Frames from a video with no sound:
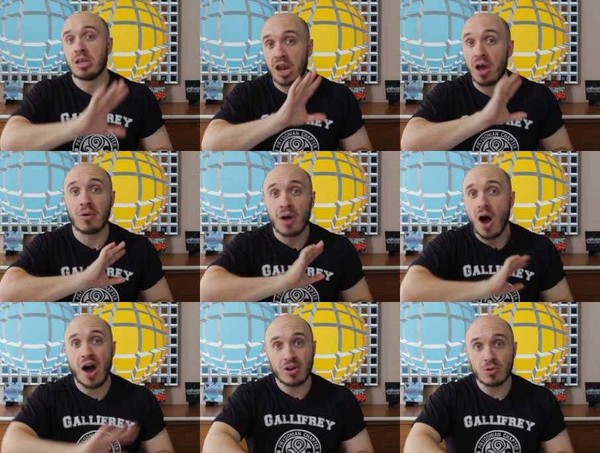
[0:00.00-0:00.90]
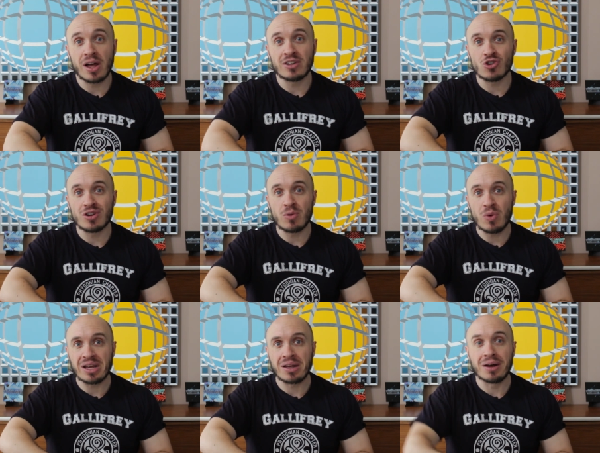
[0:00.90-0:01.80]
you know, I don't like Jodie
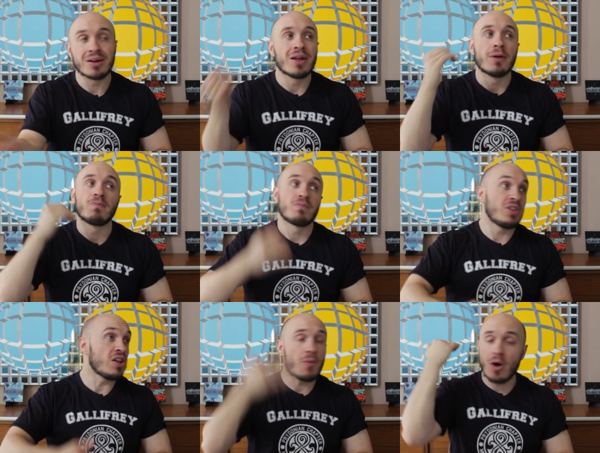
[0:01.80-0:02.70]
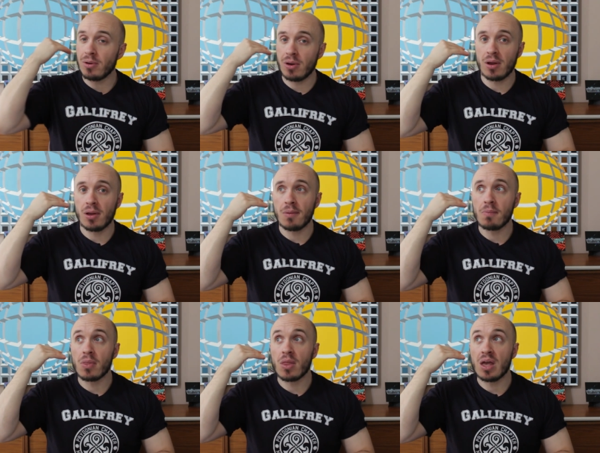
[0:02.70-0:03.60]
Whittaker. You know what?
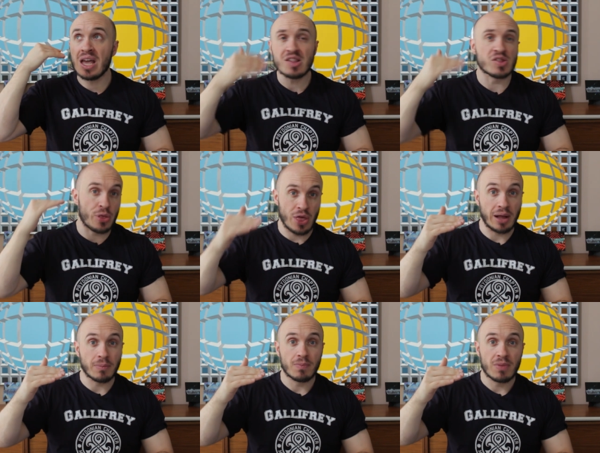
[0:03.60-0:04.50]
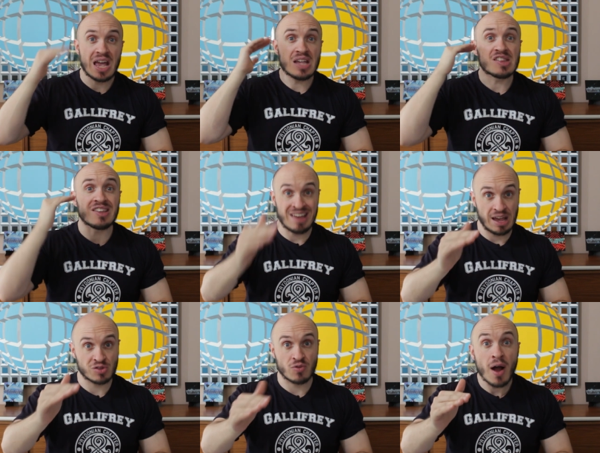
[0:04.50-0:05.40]
Here's the thing. Here's the
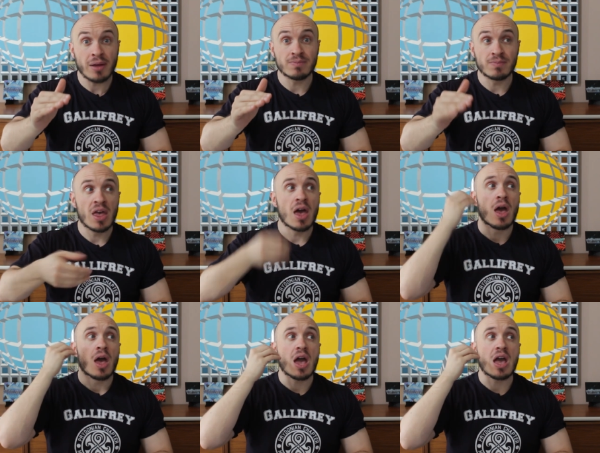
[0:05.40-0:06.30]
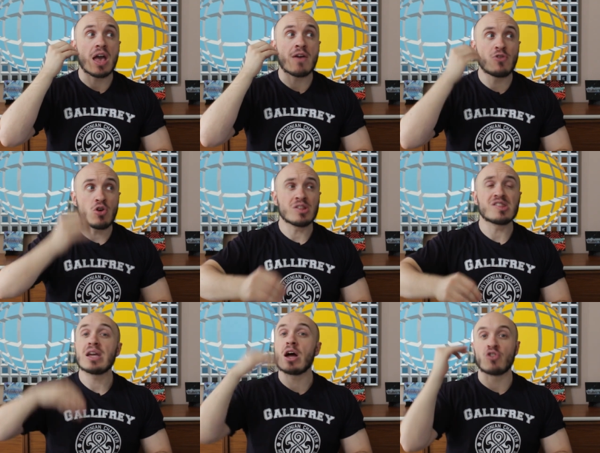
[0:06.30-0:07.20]
test, right? If you
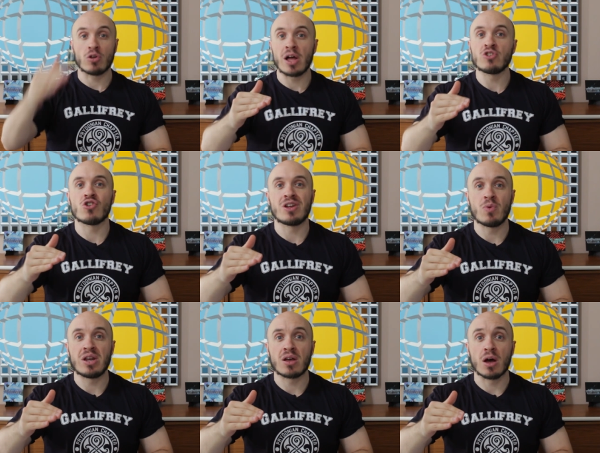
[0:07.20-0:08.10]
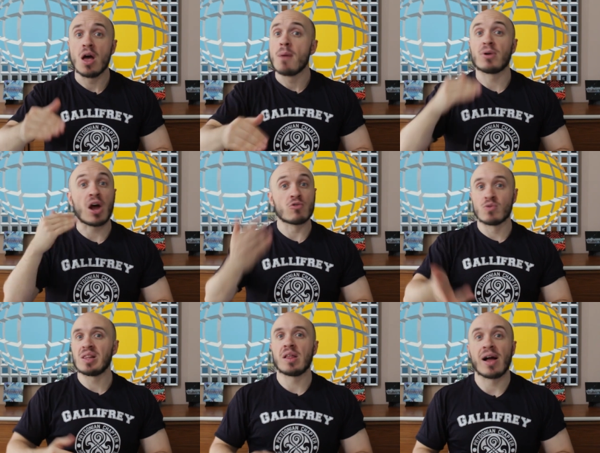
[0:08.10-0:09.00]
can say, I don't like Jodie Whittaker, but I'd
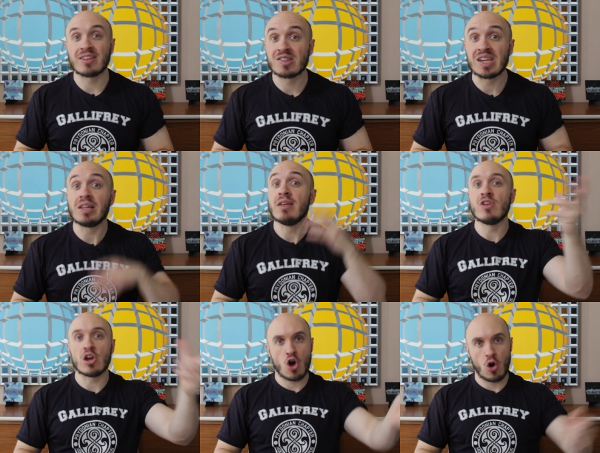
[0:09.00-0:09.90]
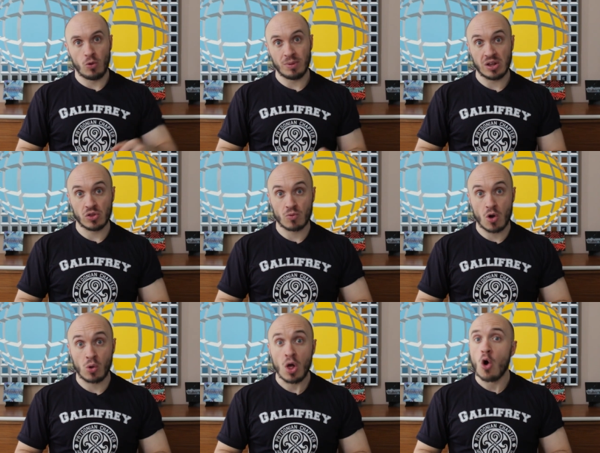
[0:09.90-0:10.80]
really like to see Olivia Colman in the
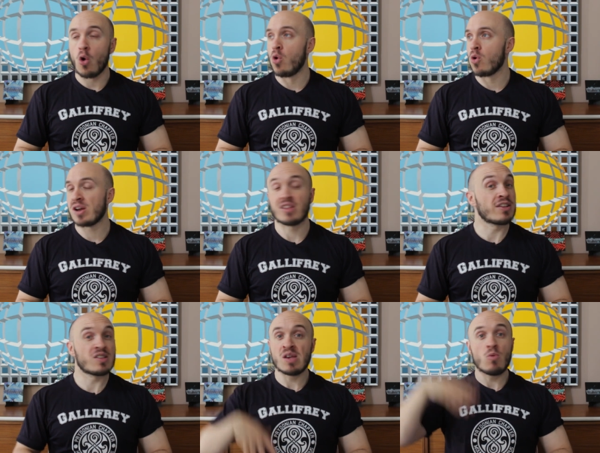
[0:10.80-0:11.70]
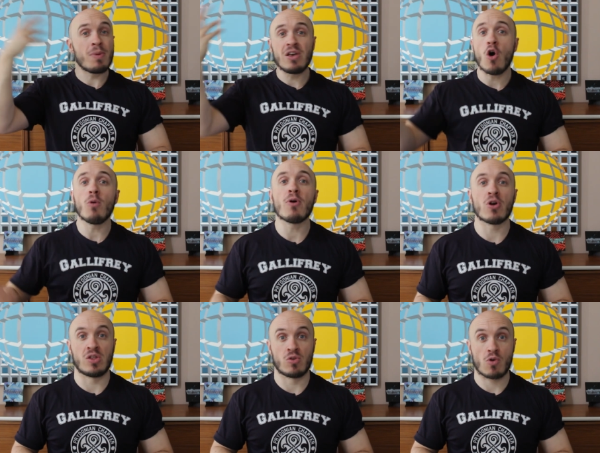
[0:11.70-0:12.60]
role, or I'd like to see Whoopi
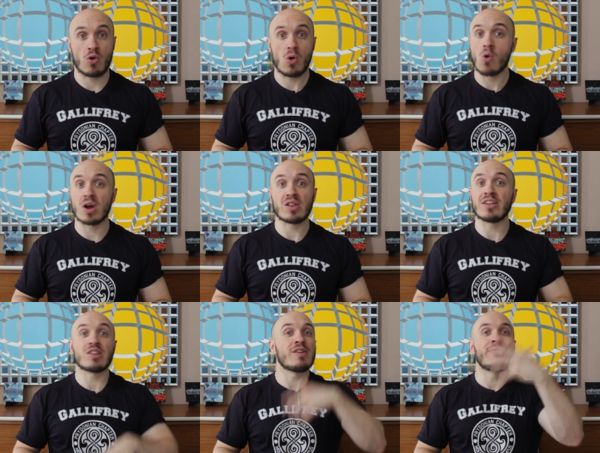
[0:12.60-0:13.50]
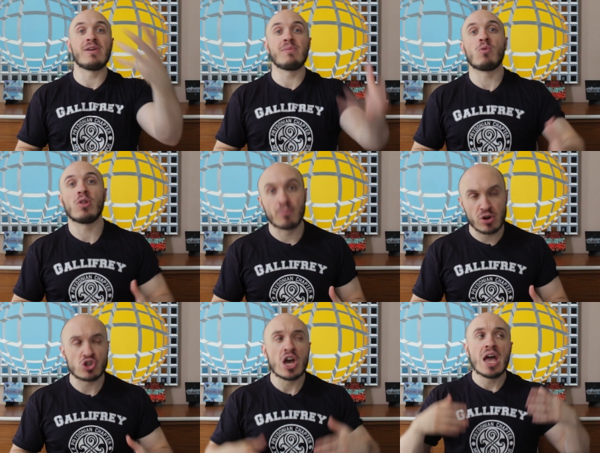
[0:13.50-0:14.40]
Goldberg in the role, or I'd like to see Phoebe
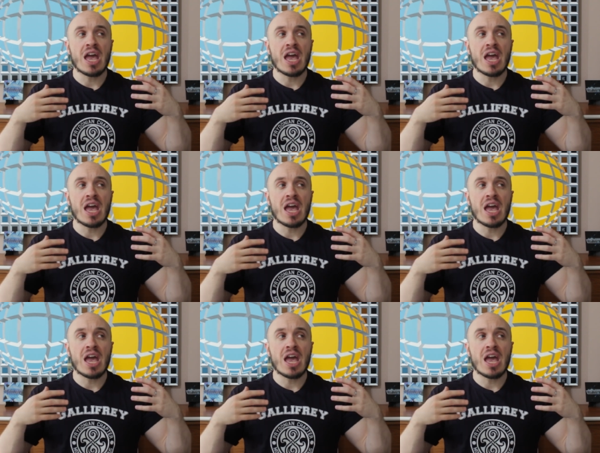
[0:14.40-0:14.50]
Waller-Bridge,